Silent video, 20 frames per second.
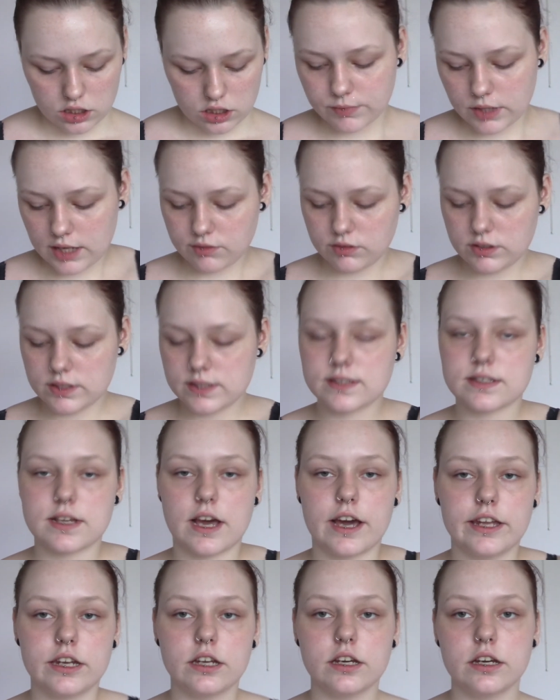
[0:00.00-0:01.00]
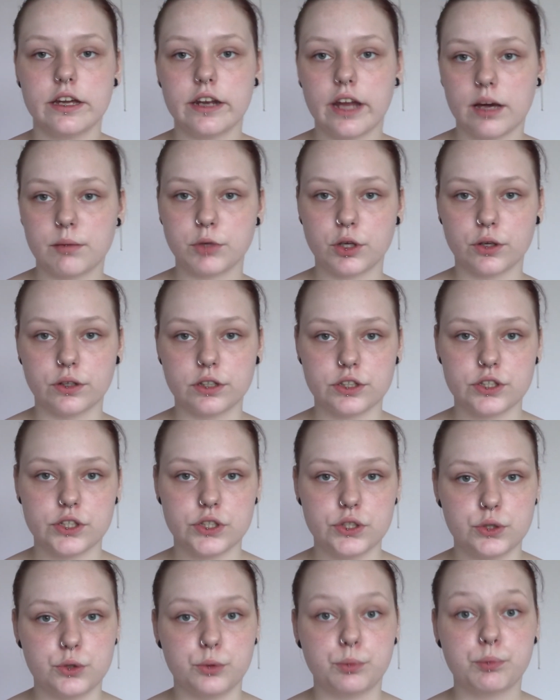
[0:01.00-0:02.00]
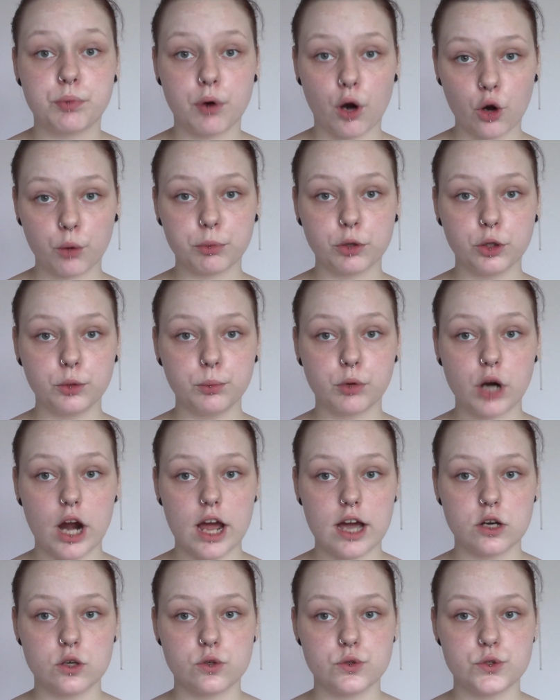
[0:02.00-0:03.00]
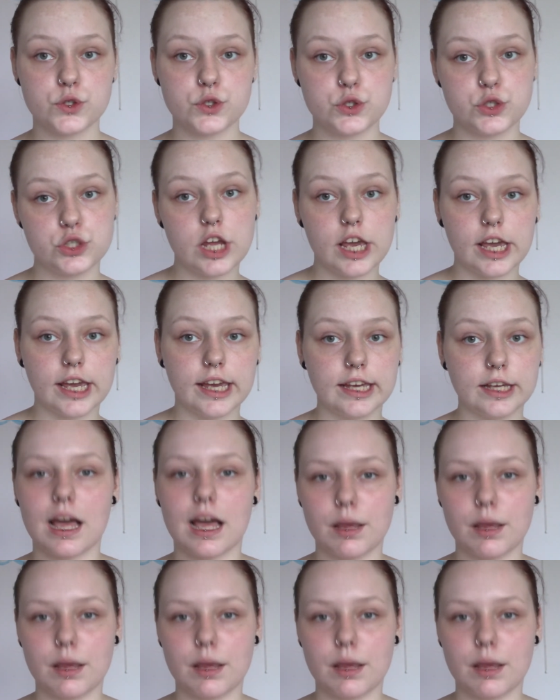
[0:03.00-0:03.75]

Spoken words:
I've decided I'm going to do purple brows today.